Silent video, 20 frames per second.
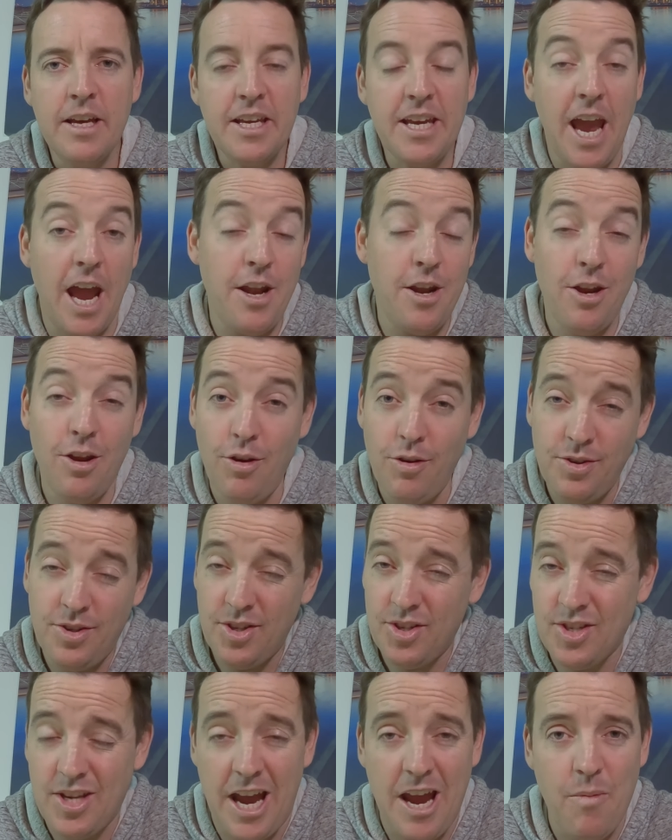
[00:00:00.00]
Can you use
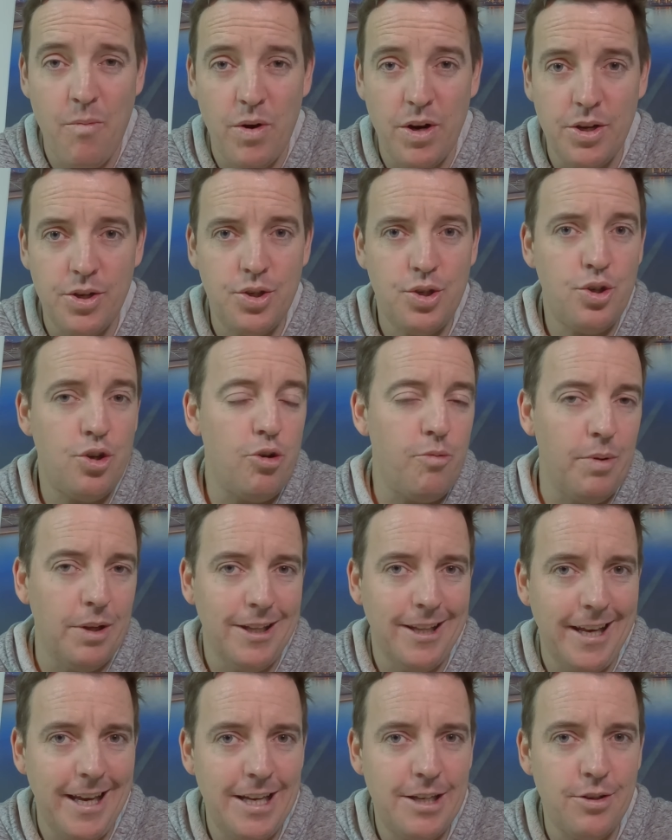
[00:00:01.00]
the same one as
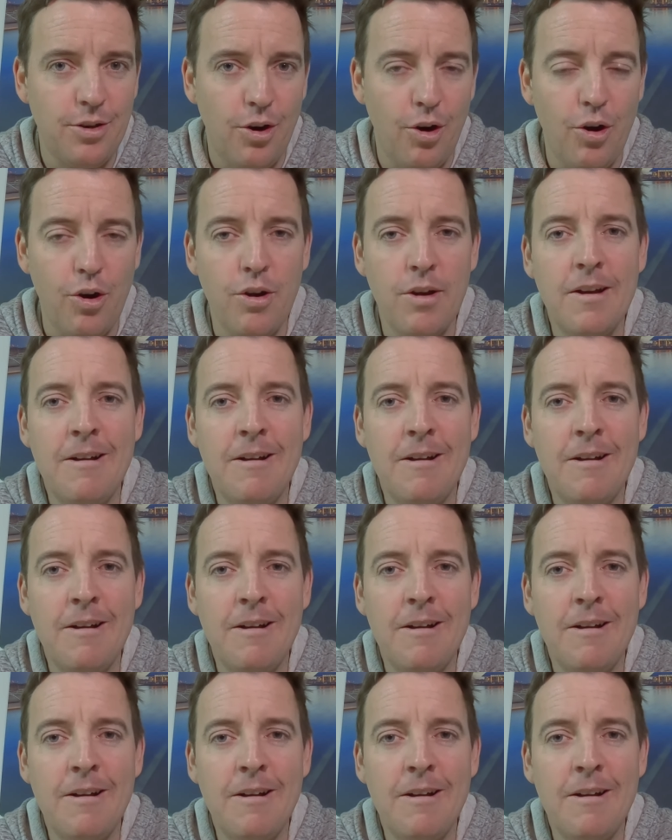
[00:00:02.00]
Tubolito?